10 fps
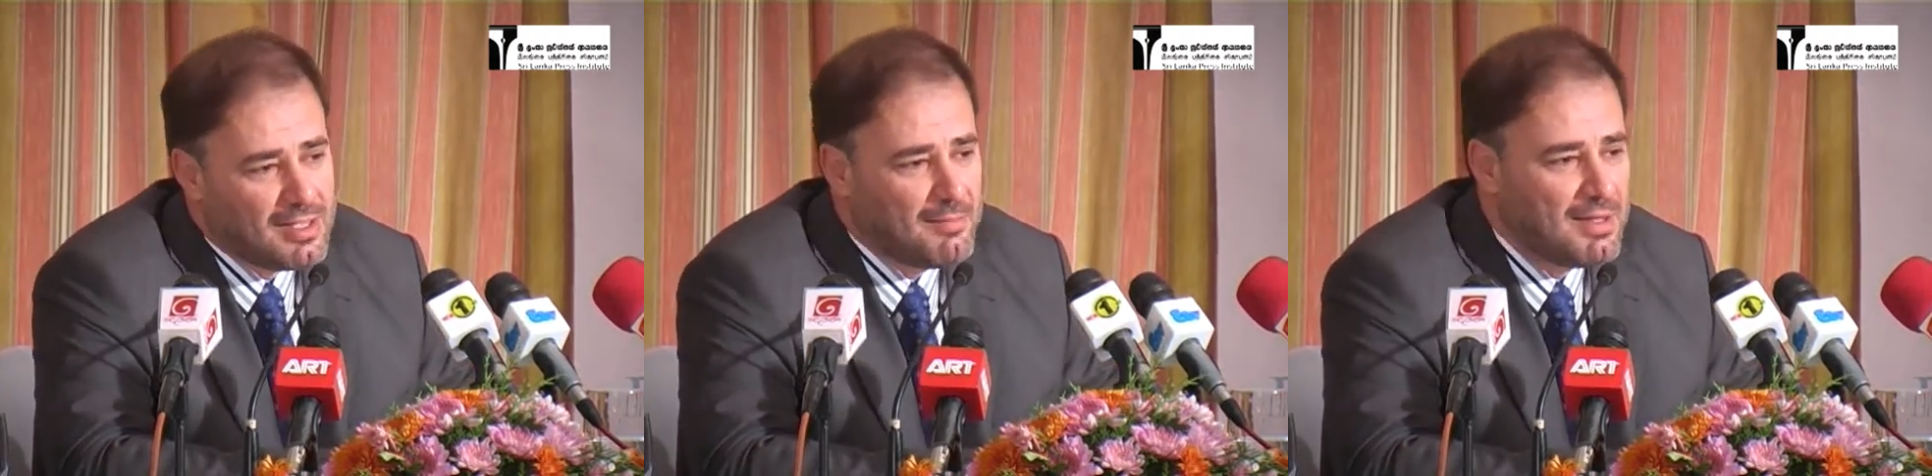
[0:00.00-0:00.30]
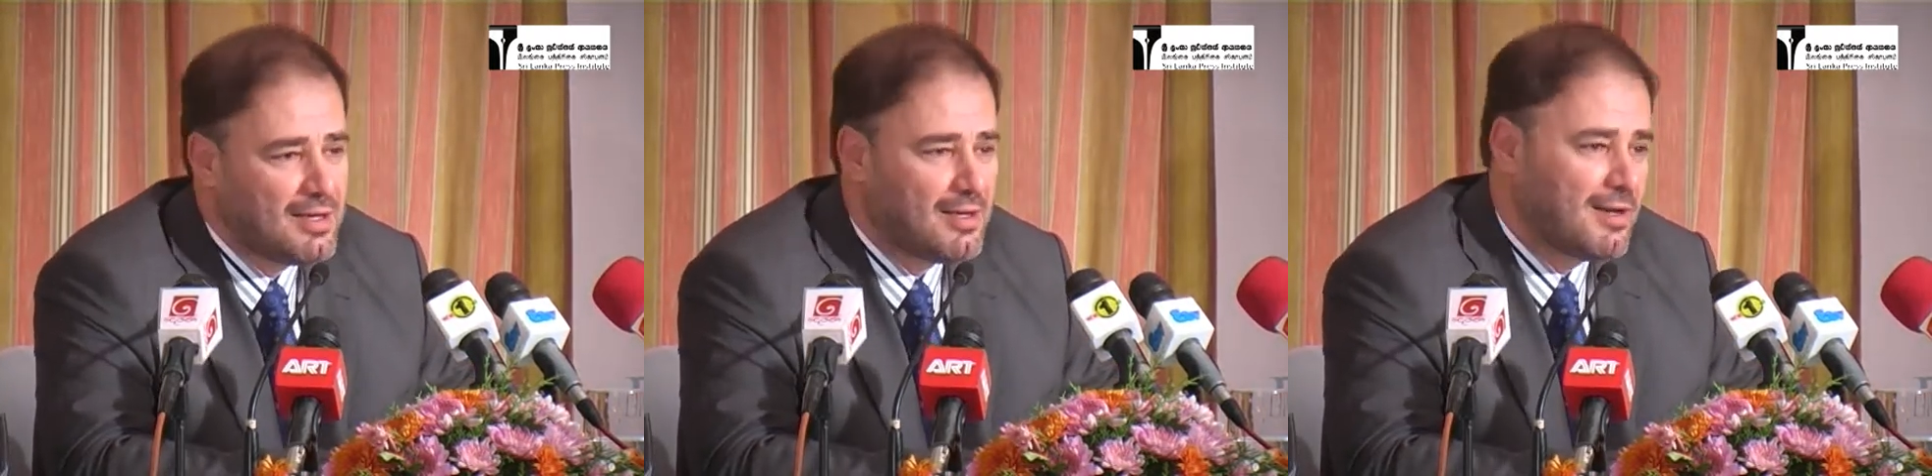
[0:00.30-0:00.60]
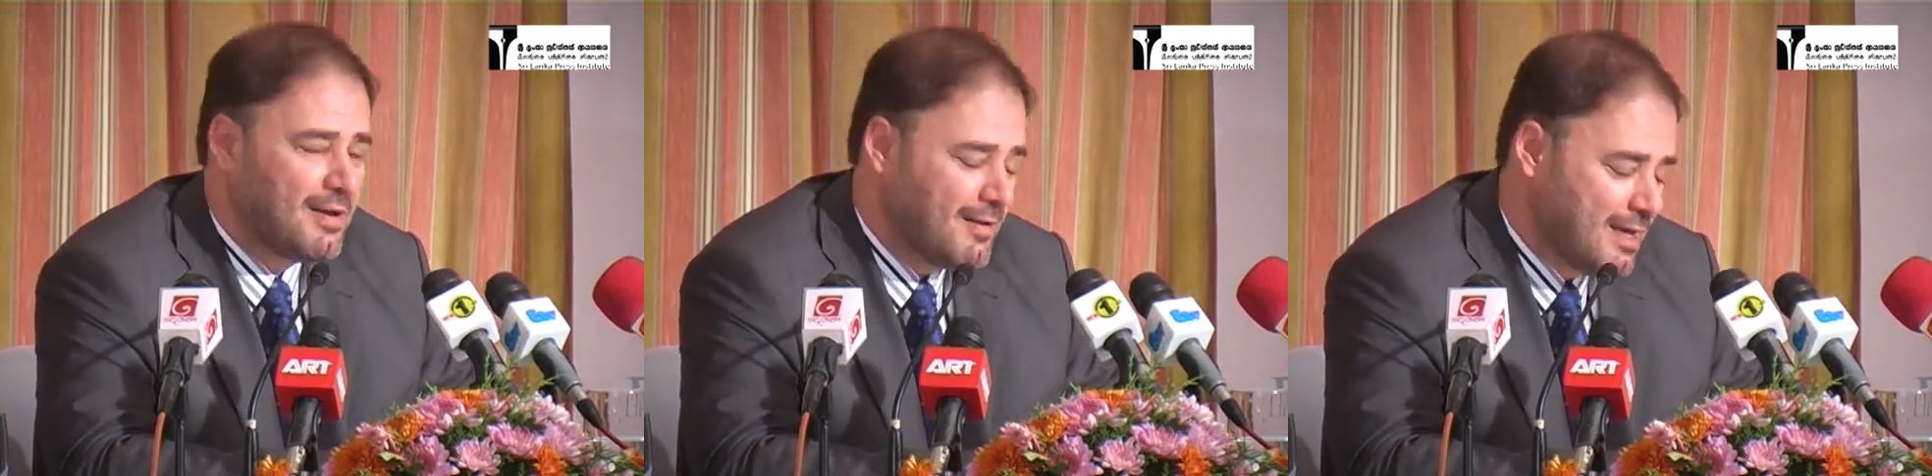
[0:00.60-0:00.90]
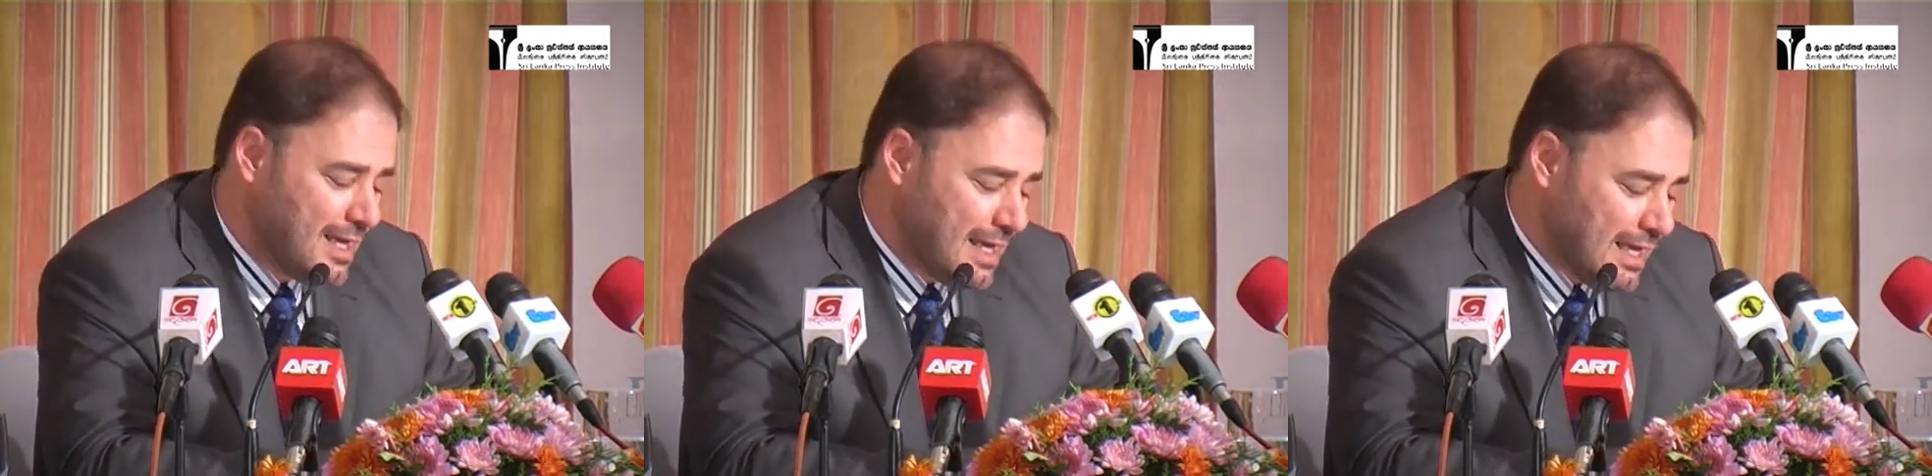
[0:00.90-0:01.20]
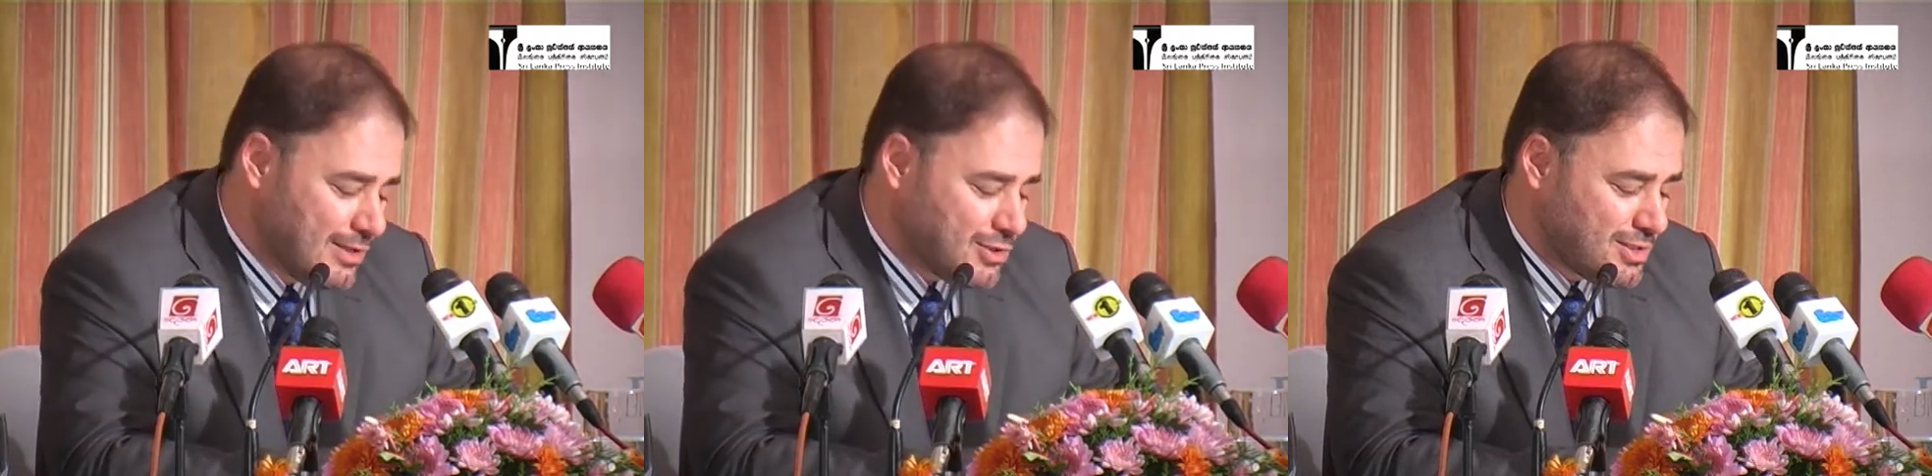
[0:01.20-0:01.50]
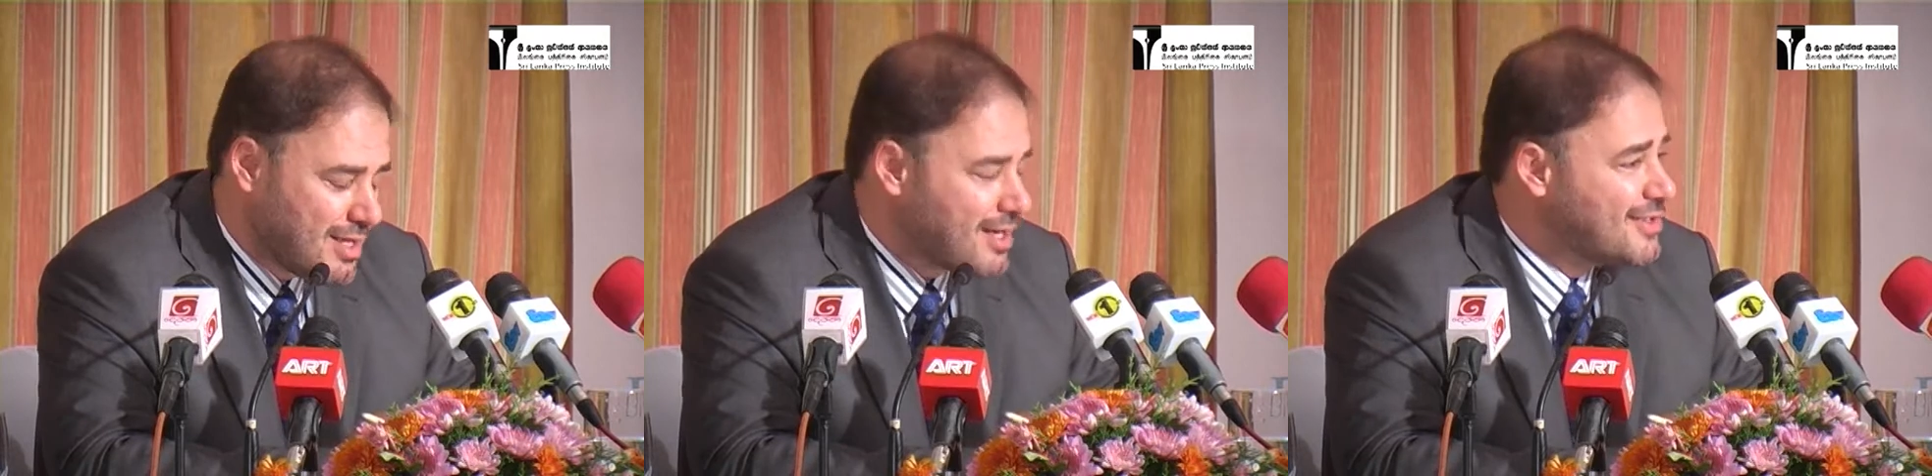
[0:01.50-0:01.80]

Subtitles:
Al Jazeera